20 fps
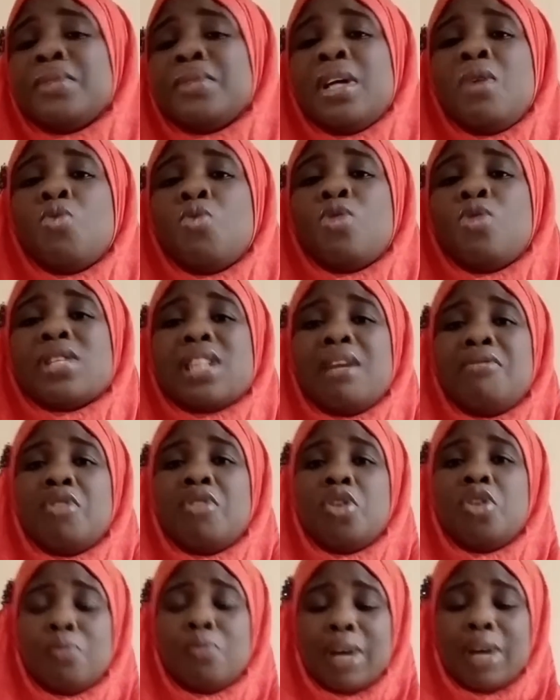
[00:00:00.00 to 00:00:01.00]
water
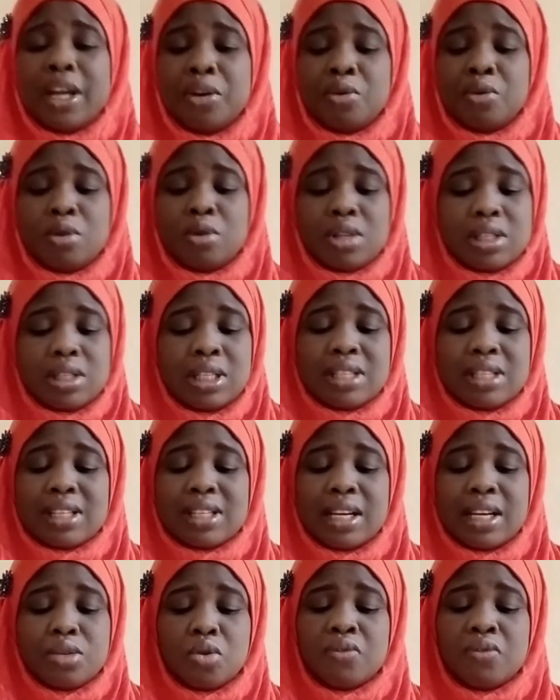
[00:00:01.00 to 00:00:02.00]
volume and not the
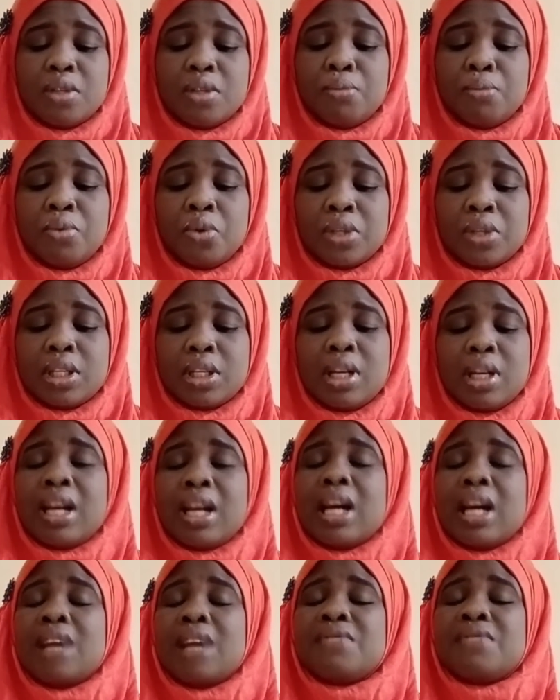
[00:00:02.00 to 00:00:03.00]
size of the pond.
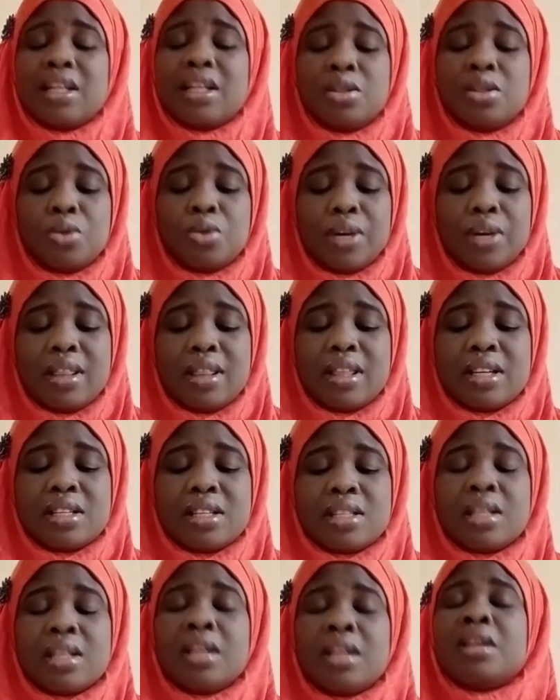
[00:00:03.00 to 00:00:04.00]
After doing
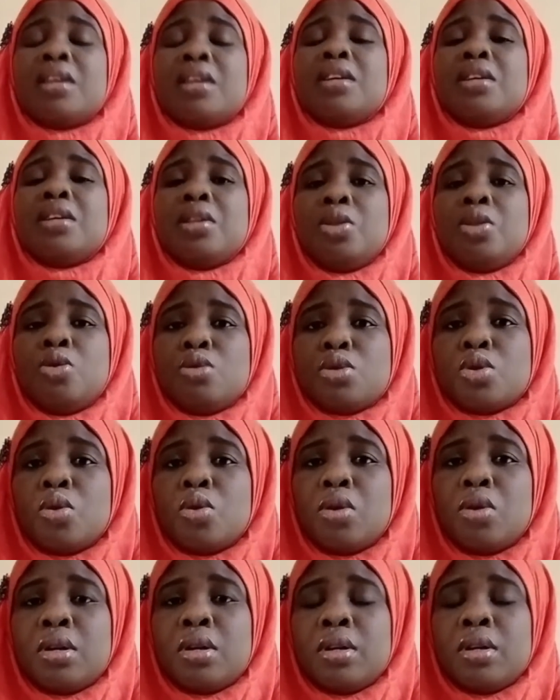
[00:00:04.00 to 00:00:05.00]
this, you
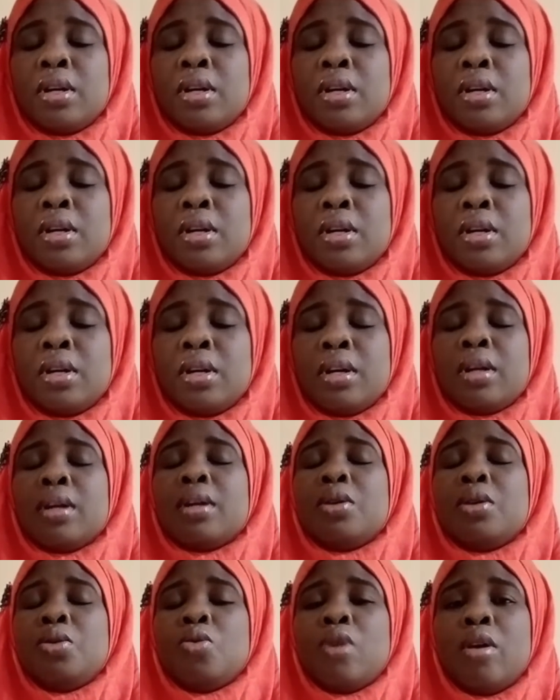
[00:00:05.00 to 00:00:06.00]
stock.
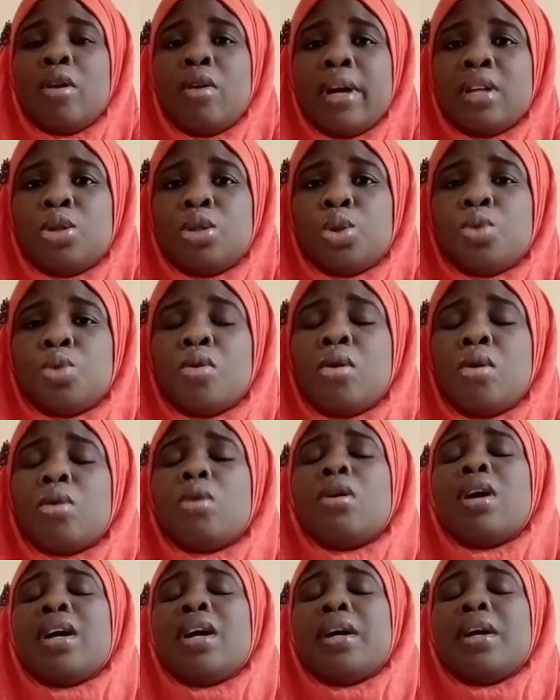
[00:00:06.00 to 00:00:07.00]
You
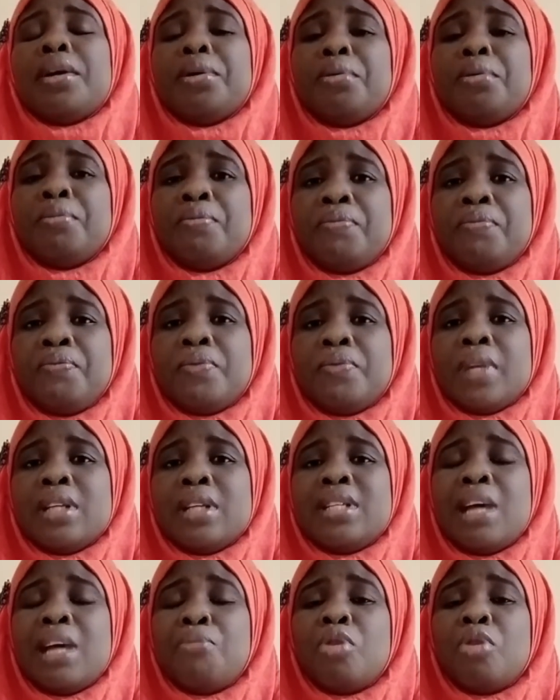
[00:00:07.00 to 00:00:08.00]
ensure
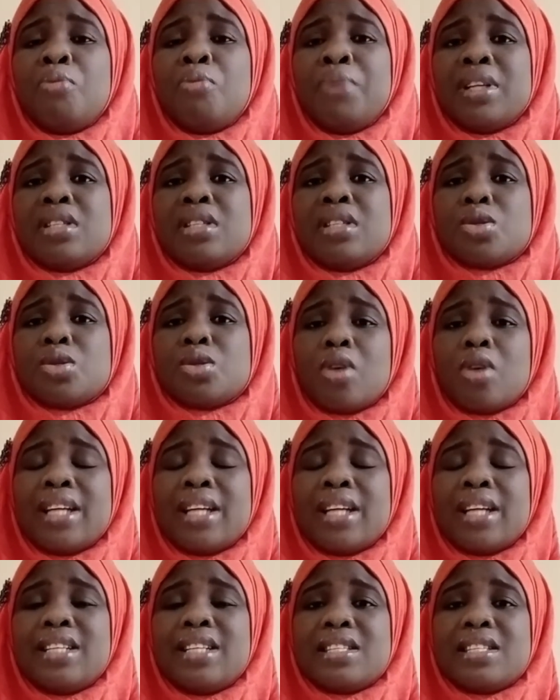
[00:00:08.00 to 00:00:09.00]
the appropriate stocking
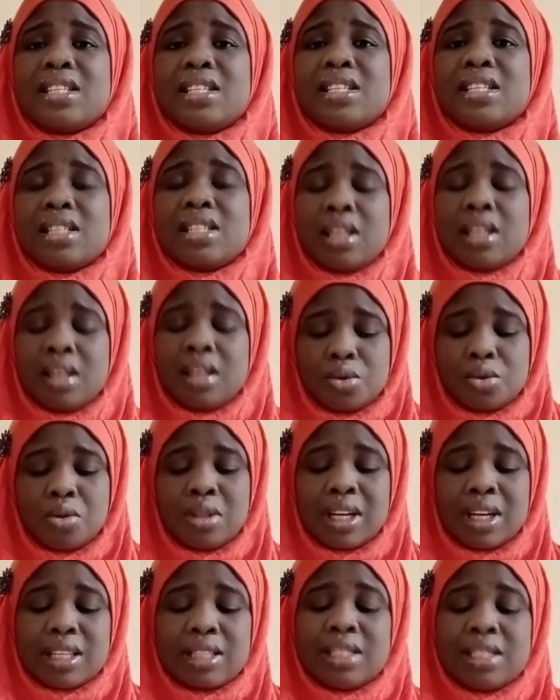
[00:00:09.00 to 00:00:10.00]
density so
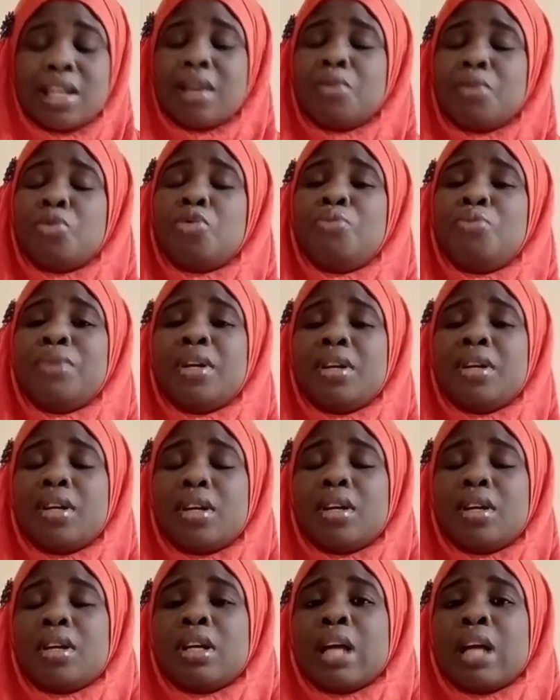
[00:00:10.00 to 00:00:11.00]
that there will be
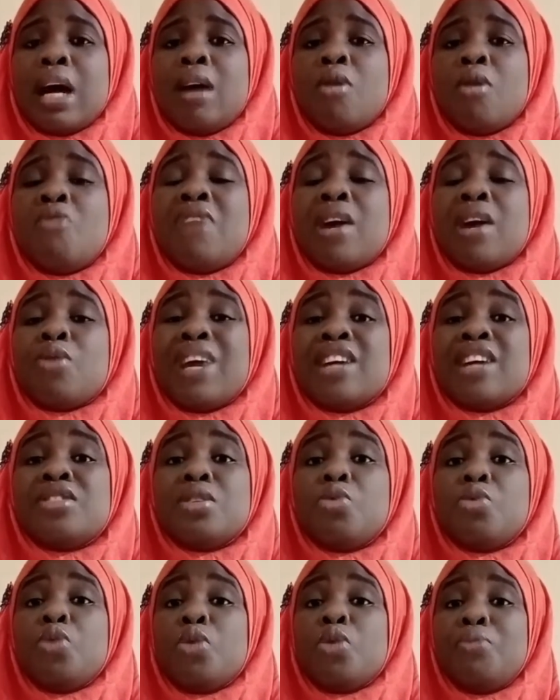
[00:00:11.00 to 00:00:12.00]

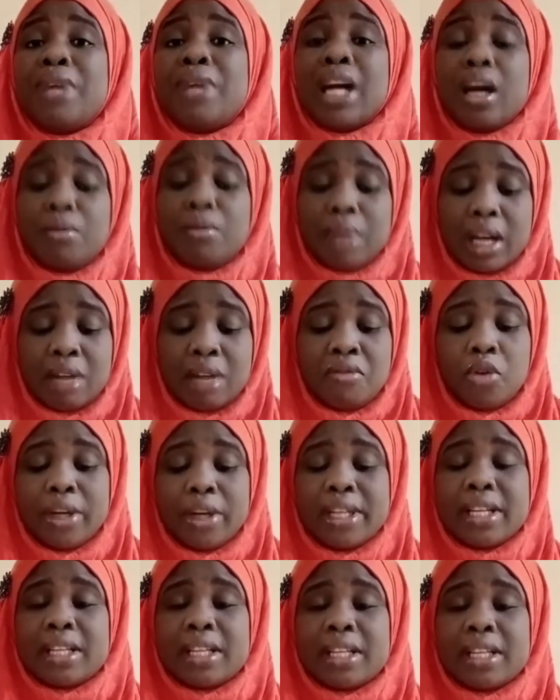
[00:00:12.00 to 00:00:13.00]
overcrowding will be
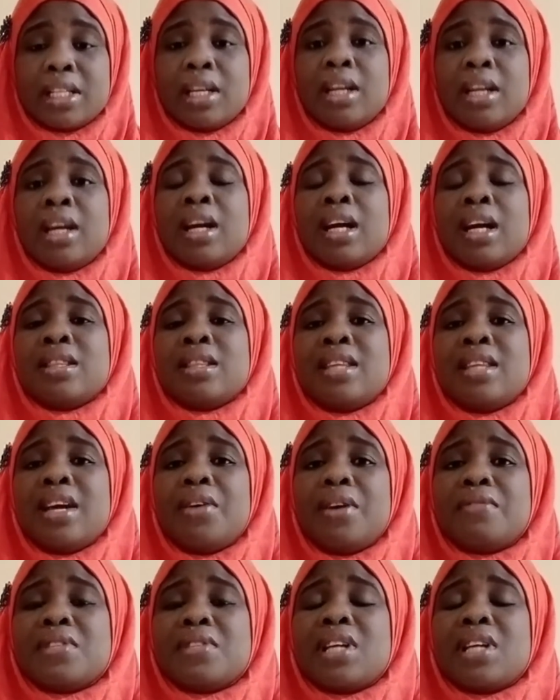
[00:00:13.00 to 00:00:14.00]
avoided.
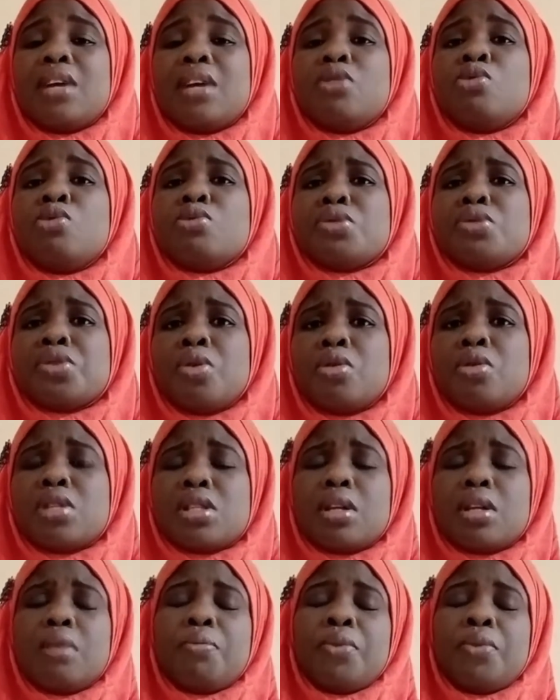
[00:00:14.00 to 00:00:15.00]
Thereafter, you
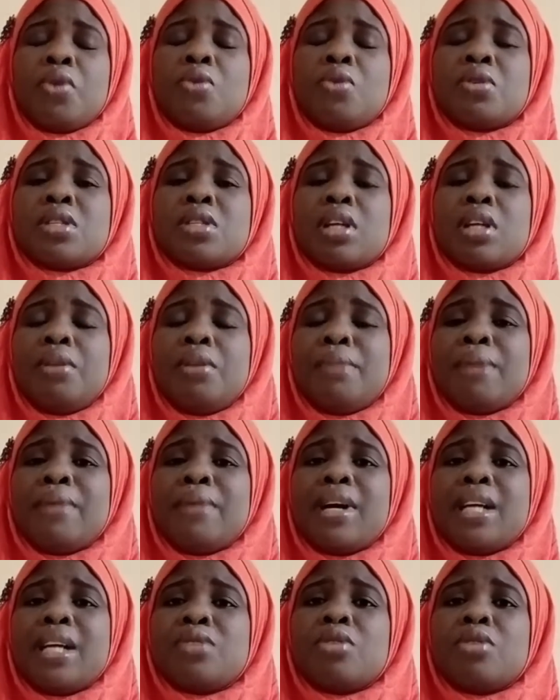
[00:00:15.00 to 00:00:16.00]
sort, because remember
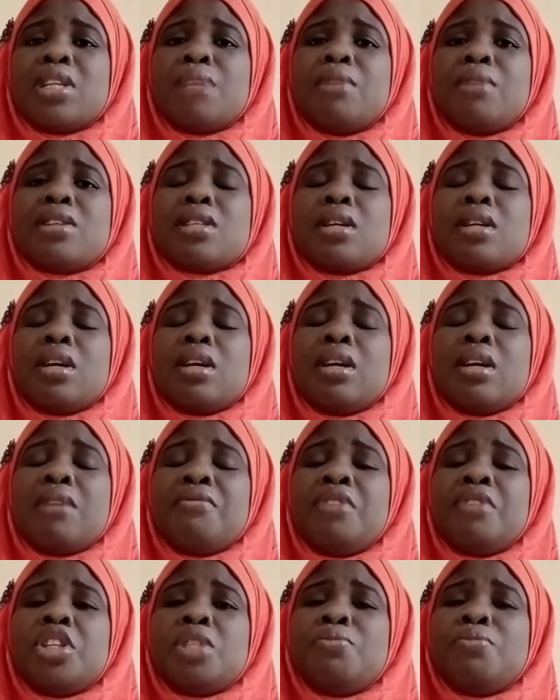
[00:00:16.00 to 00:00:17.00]
I talked about
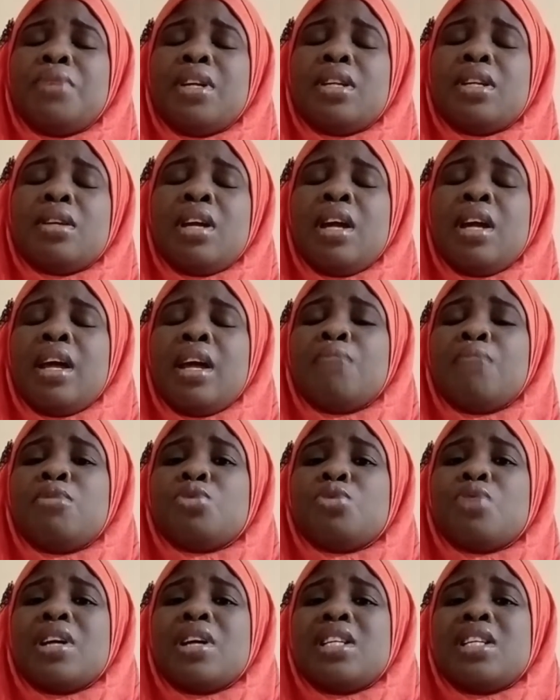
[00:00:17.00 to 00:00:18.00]
fish being able
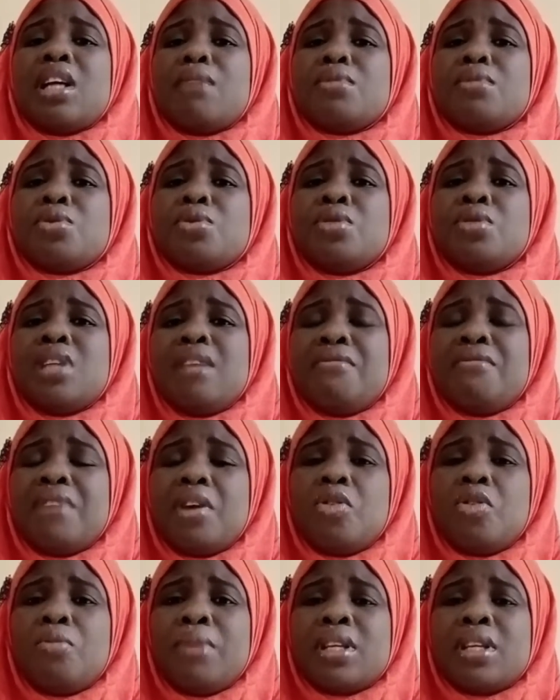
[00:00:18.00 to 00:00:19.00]
to adapt to the
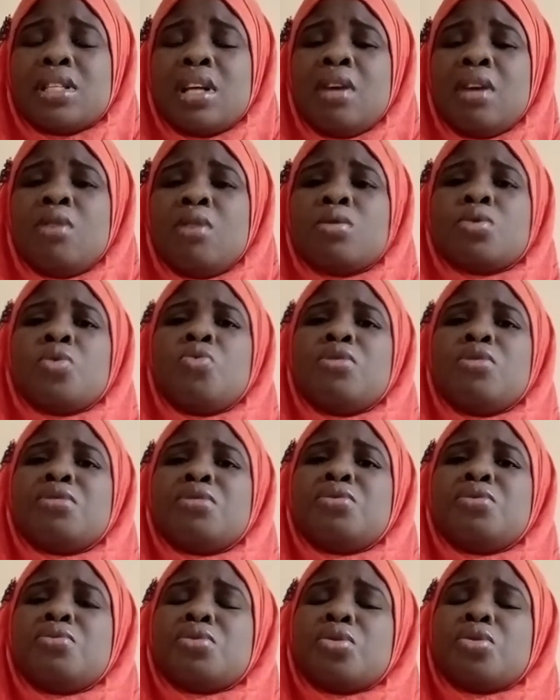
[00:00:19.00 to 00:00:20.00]
environment. So
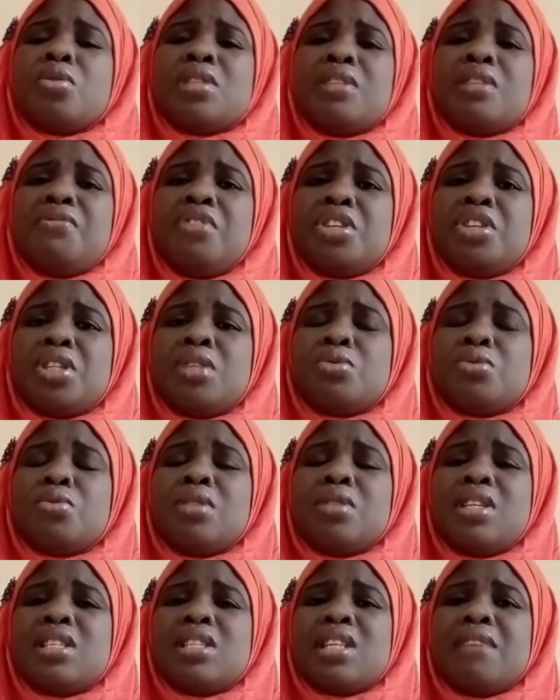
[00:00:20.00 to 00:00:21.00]
once you stock the fish into
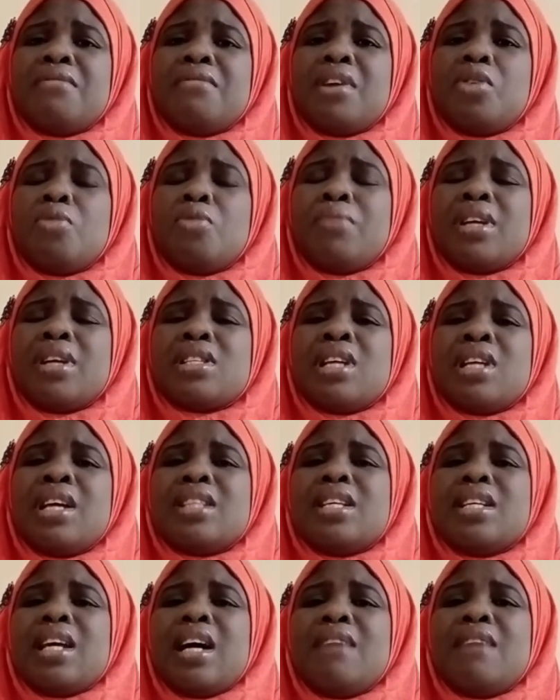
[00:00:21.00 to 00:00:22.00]
these environments,
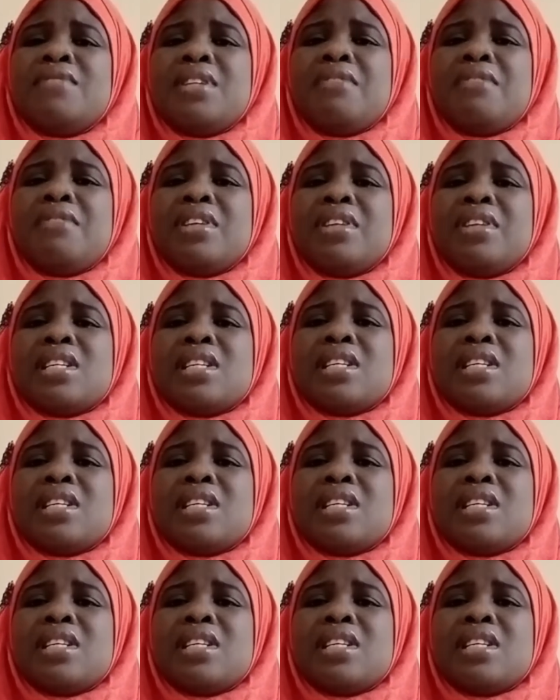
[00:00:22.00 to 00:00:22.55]
they have different